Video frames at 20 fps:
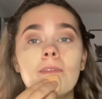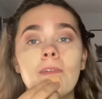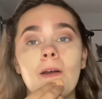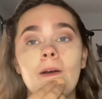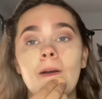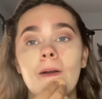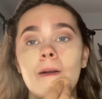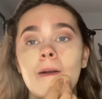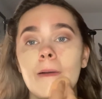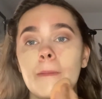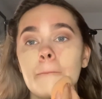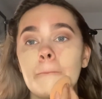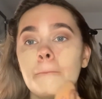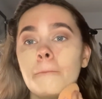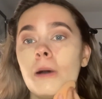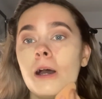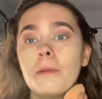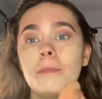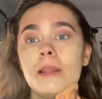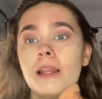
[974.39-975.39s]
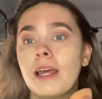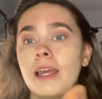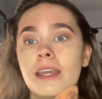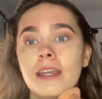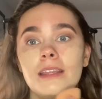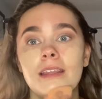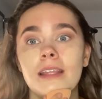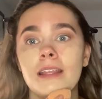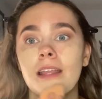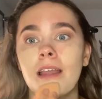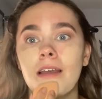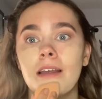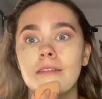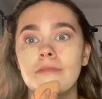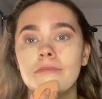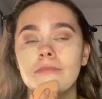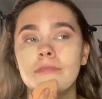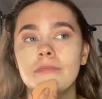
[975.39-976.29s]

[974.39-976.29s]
wrong. Might be later than that.